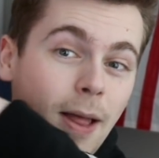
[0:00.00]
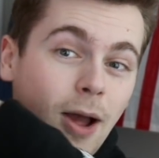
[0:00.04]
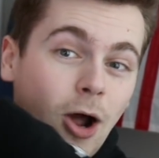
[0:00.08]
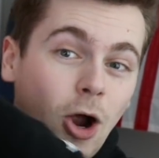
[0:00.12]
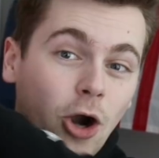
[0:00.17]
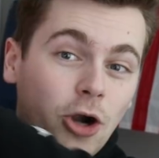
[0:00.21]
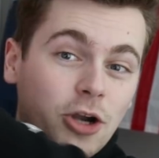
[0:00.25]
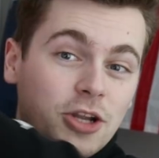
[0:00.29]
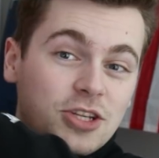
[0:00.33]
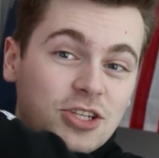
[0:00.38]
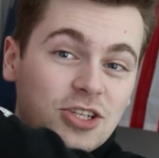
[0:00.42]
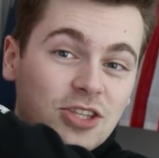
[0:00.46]

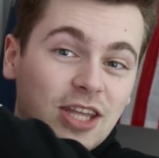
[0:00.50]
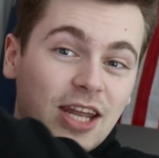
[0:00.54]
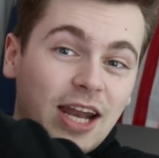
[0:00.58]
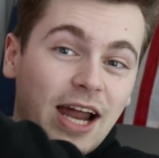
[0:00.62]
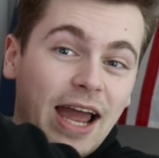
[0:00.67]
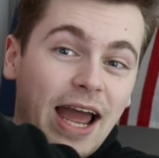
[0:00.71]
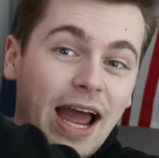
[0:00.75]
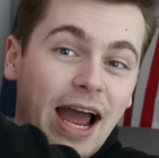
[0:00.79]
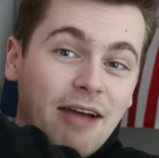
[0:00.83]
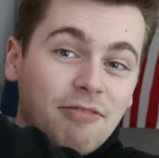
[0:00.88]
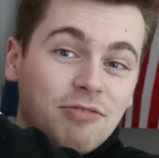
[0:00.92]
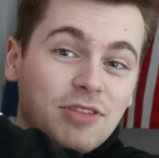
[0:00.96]
artist that I
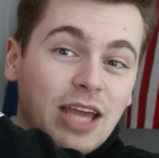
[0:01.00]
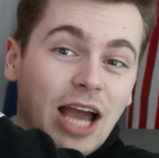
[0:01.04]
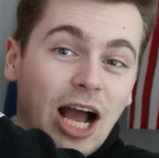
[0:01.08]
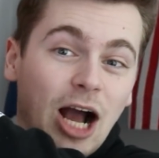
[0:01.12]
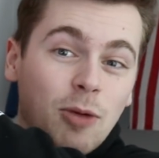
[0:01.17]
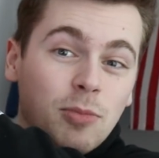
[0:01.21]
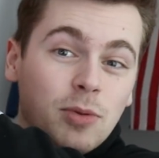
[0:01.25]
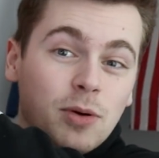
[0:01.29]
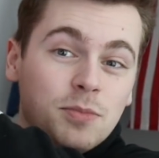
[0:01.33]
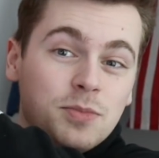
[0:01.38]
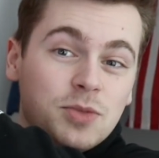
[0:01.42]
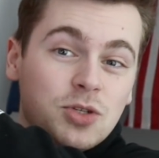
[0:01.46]
have the
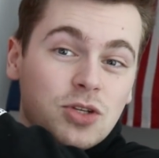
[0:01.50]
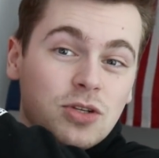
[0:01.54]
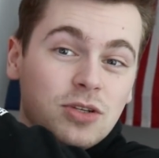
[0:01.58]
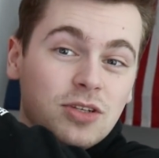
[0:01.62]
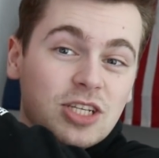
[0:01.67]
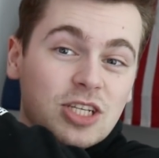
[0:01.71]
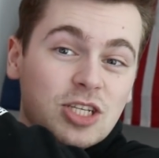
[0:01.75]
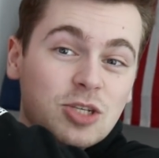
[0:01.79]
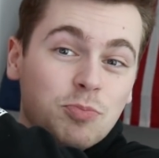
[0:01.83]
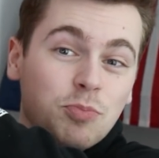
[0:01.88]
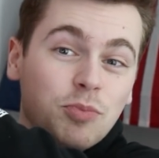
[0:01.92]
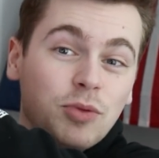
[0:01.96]
albums
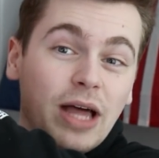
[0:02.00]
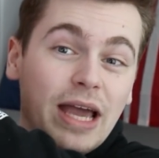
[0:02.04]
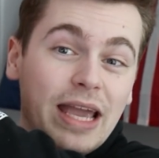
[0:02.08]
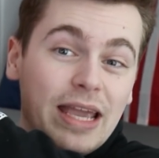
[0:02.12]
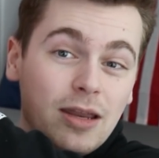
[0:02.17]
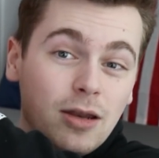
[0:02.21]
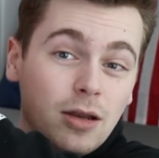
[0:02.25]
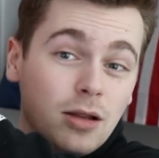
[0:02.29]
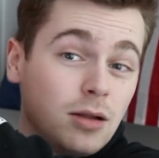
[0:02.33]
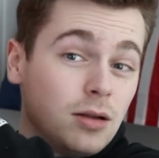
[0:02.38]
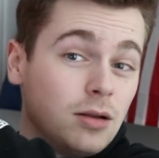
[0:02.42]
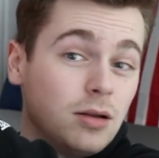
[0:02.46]

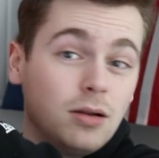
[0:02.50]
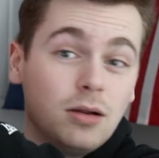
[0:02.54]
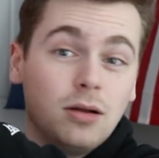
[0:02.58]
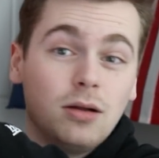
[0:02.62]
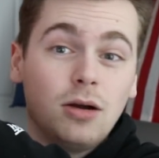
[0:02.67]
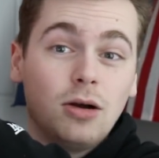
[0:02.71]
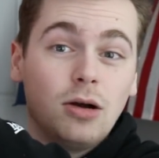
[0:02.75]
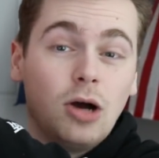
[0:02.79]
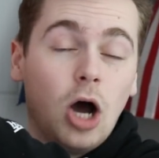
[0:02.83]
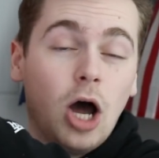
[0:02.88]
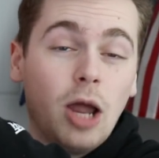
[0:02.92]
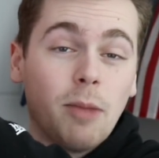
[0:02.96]
displayed
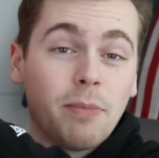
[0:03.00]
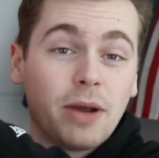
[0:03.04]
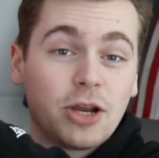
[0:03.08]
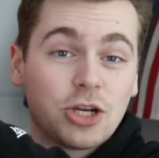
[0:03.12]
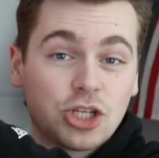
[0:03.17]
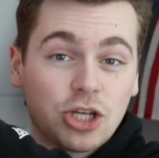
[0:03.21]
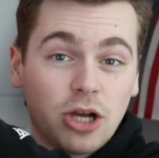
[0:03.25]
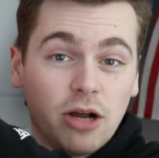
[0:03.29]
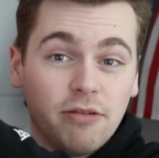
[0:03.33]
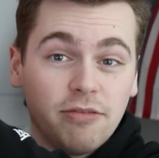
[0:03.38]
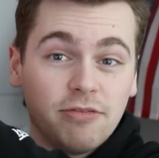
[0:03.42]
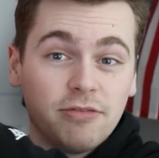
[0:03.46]
on my
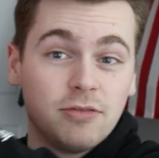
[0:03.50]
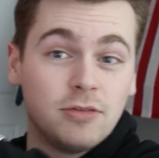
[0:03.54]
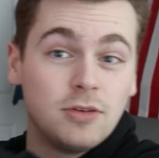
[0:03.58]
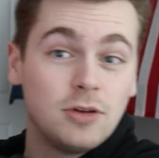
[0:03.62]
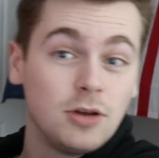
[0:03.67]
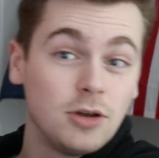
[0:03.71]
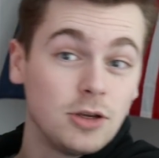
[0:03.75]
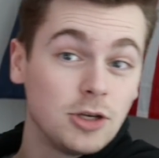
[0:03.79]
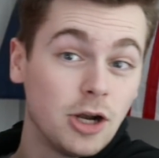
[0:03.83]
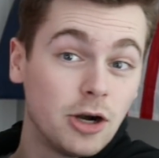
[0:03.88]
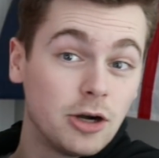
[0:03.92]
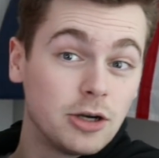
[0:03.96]

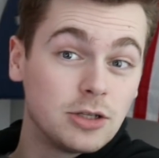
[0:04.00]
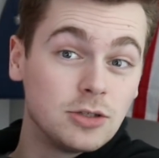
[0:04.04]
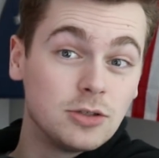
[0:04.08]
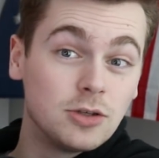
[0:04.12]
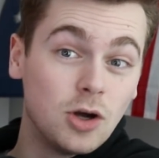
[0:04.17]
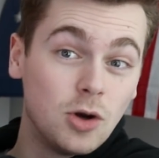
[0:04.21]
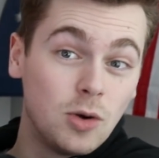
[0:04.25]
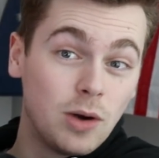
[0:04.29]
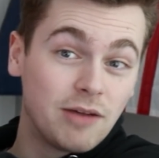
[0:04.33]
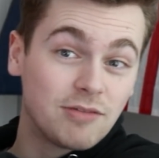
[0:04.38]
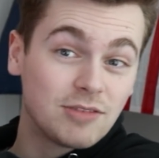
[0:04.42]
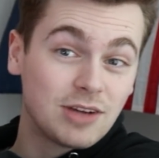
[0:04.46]
shelf. You already
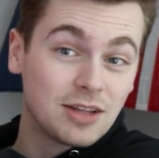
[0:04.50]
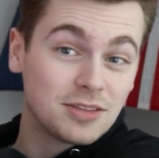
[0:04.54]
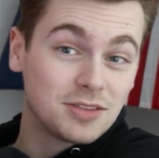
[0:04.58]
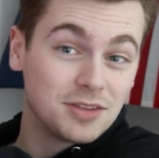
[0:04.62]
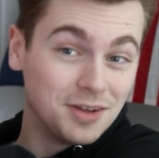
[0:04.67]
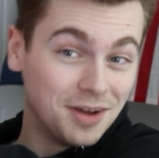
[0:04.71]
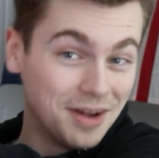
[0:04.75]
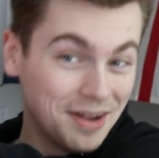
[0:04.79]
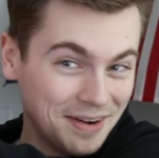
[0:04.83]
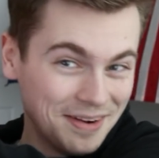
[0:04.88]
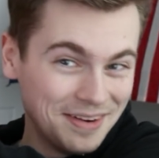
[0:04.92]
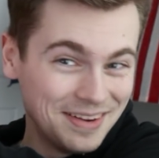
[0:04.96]
know I've got
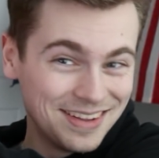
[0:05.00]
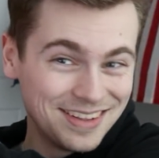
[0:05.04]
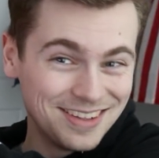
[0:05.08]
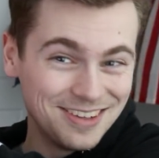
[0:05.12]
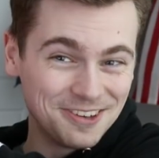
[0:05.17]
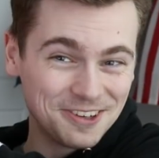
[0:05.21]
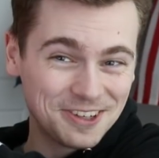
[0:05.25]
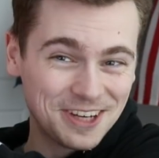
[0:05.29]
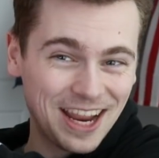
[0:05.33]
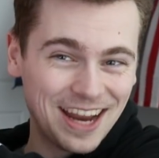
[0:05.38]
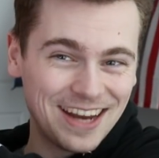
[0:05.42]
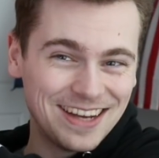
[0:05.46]
the
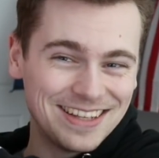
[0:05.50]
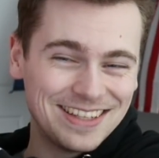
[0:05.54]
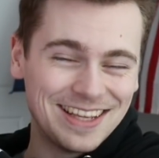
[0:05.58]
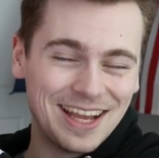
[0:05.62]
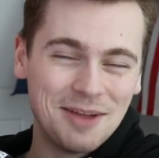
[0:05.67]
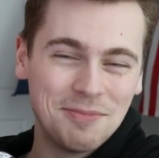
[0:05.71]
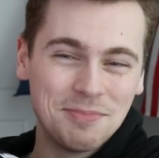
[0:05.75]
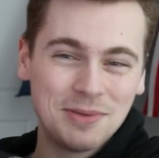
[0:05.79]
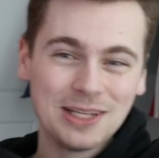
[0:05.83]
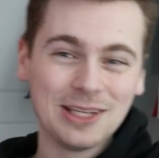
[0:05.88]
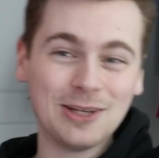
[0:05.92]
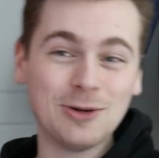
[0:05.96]
little
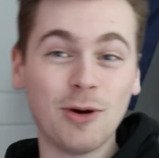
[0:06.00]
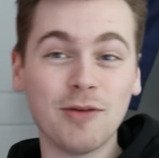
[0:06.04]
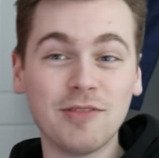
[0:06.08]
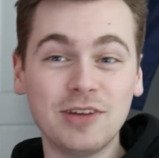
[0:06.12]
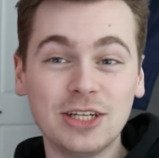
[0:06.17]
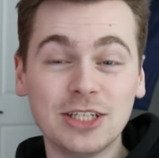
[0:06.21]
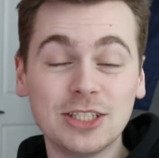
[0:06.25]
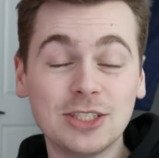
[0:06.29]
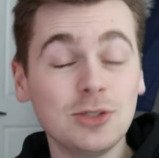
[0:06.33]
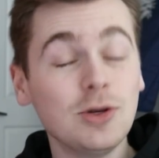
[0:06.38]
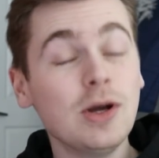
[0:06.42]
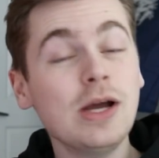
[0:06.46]
KDA pillow over
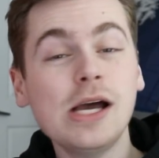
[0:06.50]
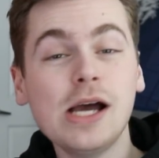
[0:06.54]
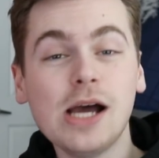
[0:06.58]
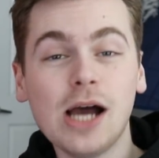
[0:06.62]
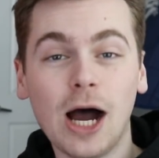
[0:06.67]
here too.